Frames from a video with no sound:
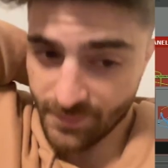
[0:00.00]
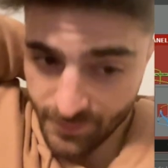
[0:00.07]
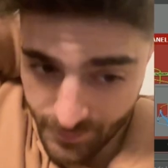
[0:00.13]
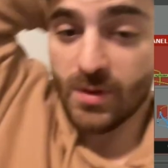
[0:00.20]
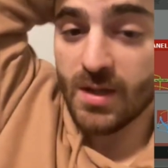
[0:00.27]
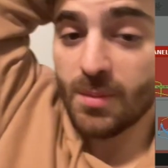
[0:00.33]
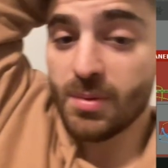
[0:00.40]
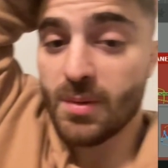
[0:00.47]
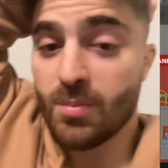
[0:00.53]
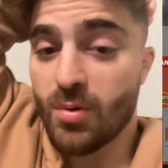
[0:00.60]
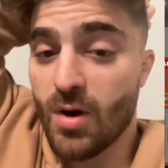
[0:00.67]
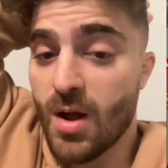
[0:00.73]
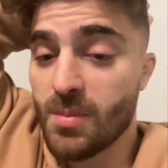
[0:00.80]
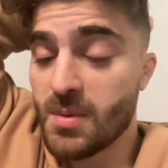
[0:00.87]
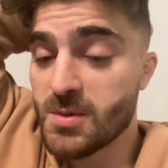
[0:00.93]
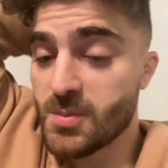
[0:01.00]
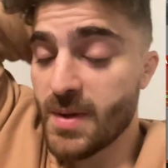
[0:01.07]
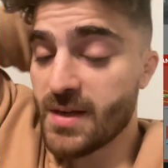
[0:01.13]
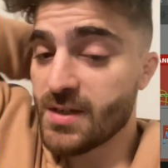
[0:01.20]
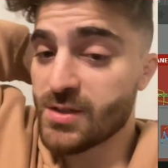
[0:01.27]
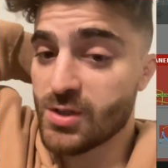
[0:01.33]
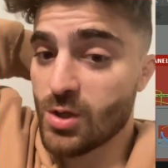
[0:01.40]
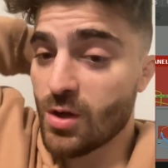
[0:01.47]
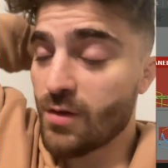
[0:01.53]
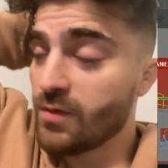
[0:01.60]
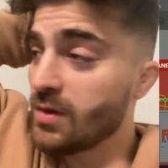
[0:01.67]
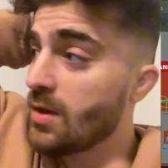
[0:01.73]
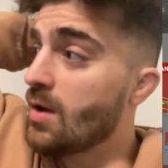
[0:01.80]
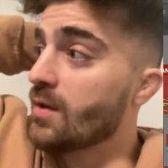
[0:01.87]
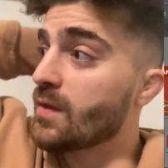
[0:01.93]
A couple of problems we had to solve
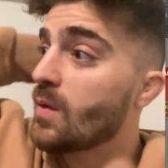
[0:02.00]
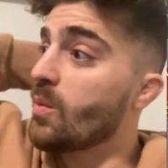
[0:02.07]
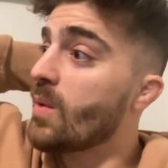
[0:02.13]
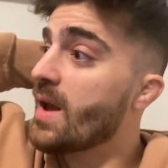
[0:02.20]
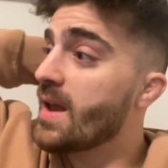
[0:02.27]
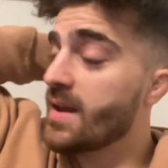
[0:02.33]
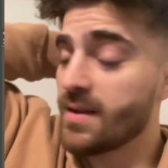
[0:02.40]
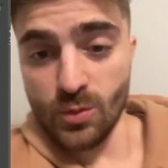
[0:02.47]
along the way.